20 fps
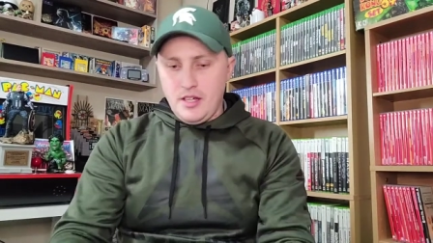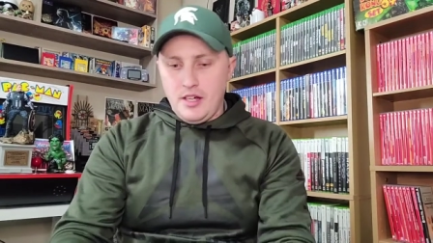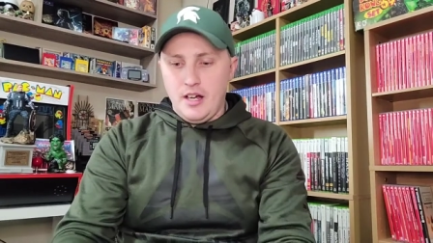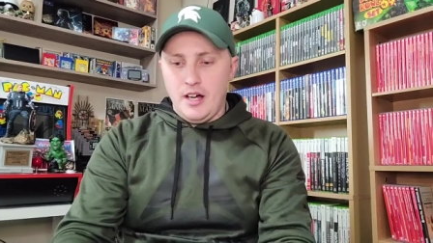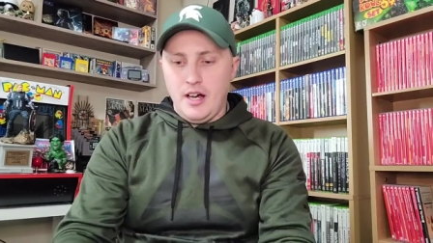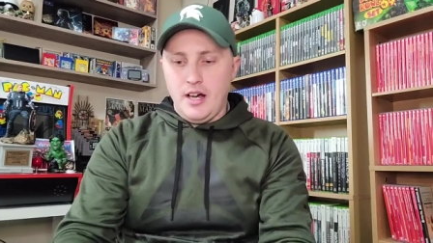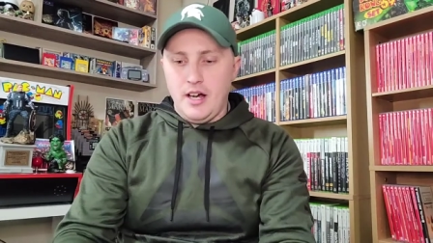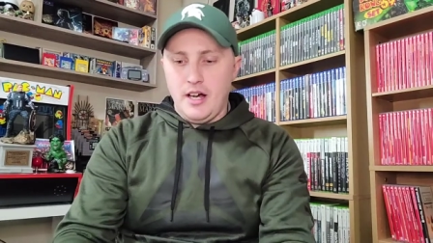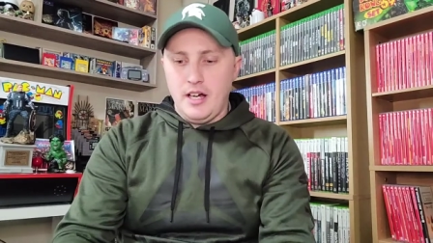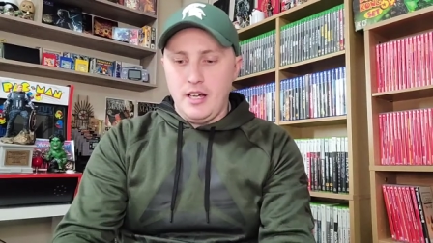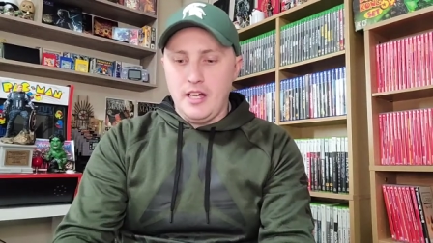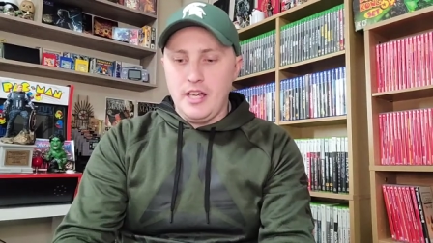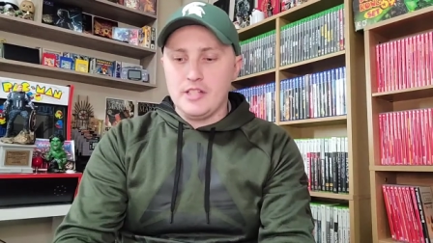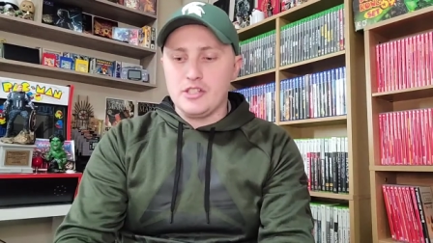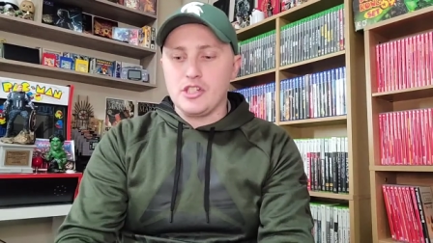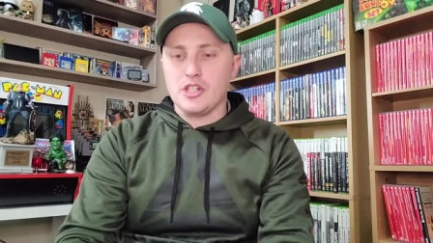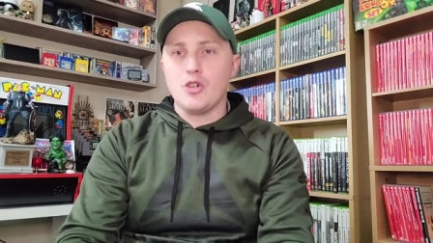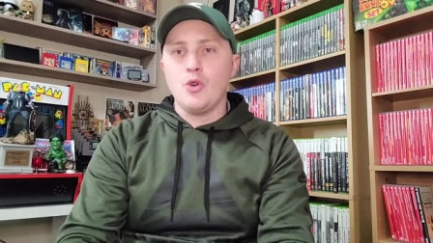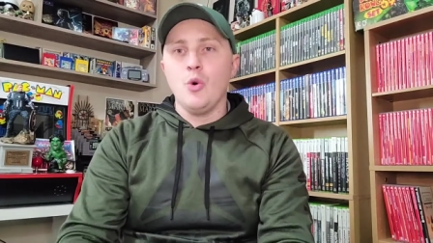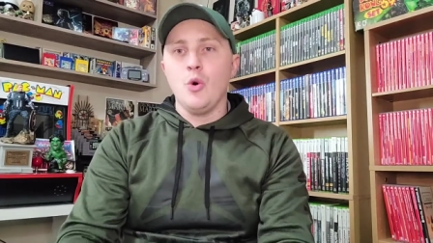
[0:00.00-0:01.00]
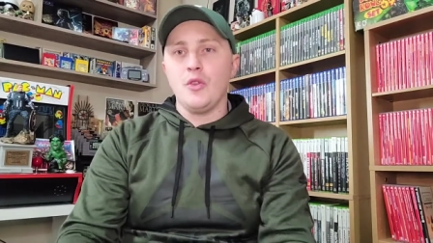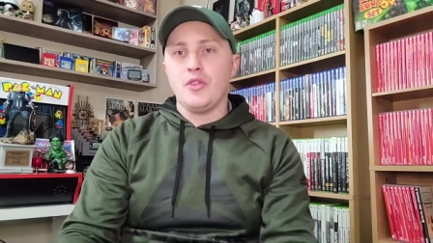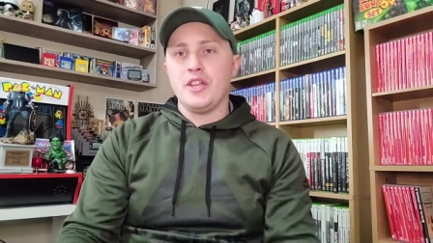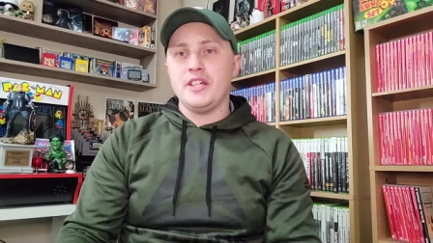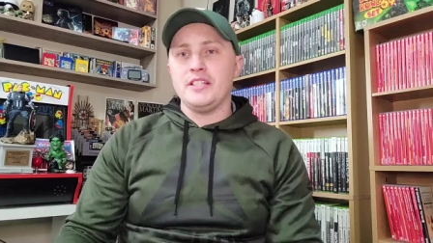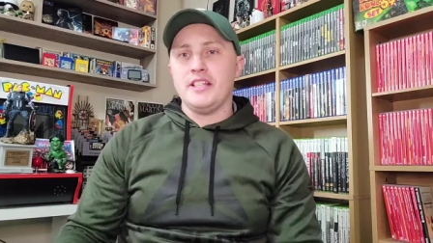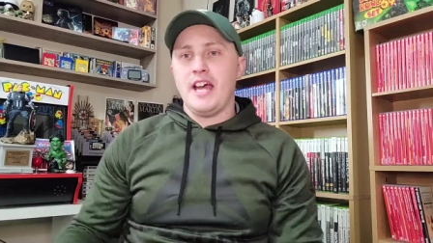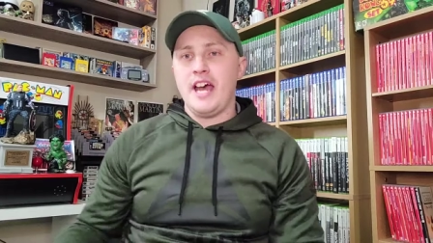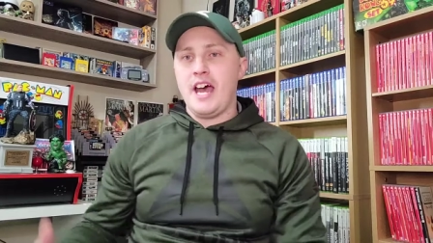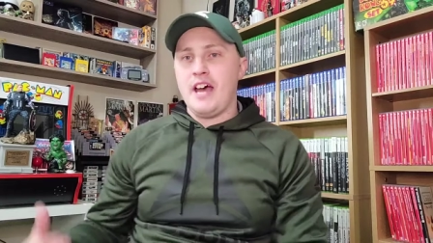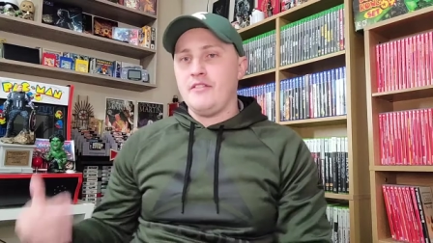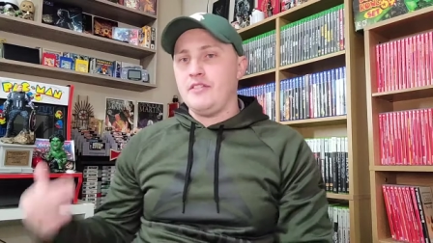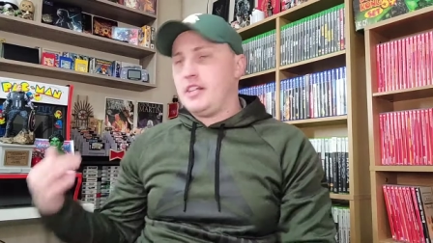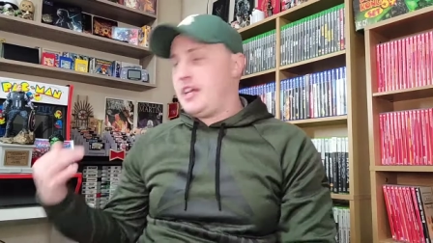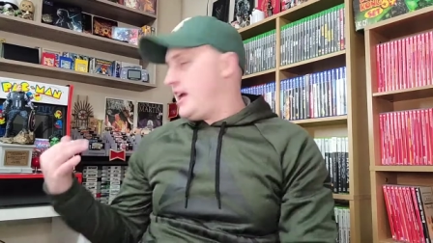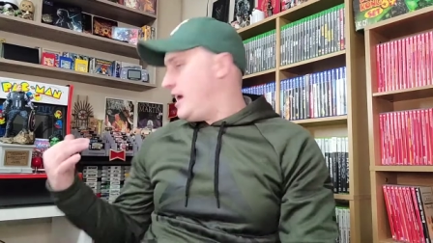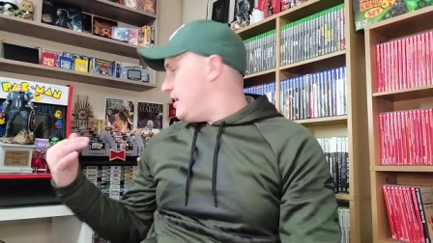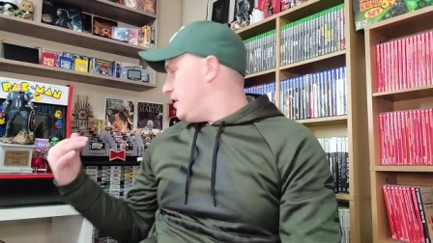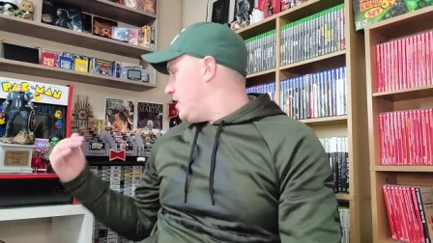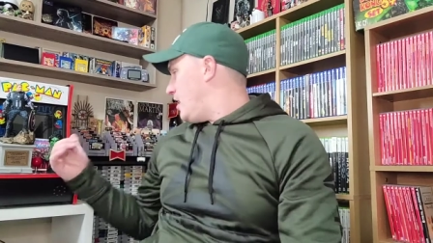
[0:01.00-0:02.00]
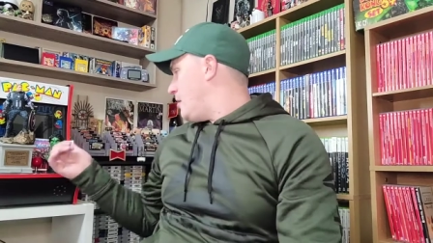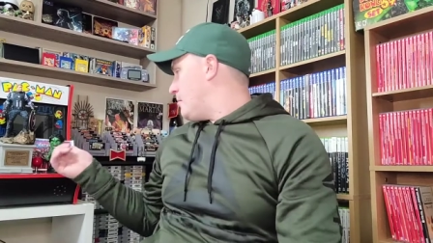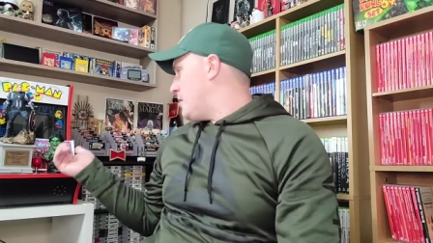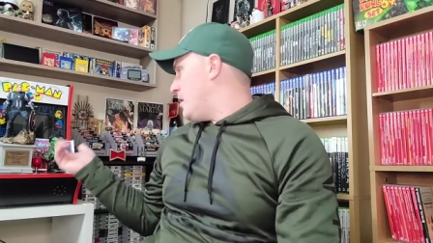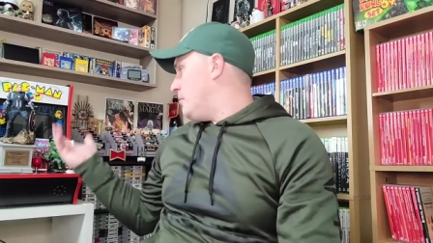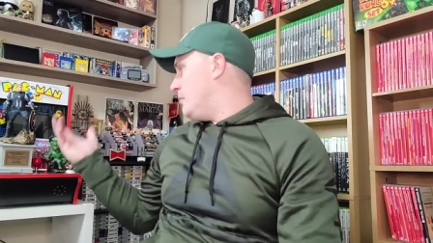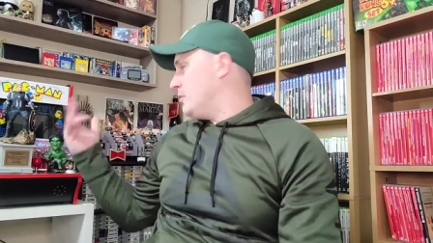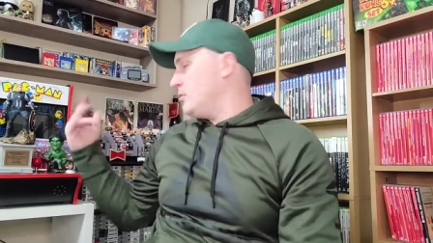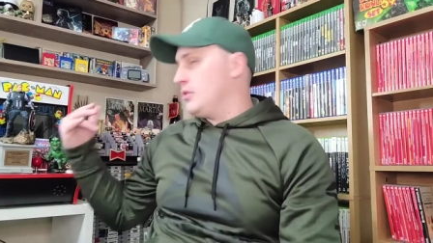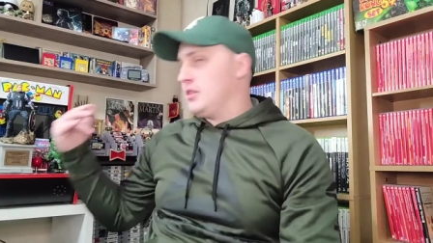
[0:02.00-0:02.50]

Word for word: uh, it's a cool thing to have, and it ended up coming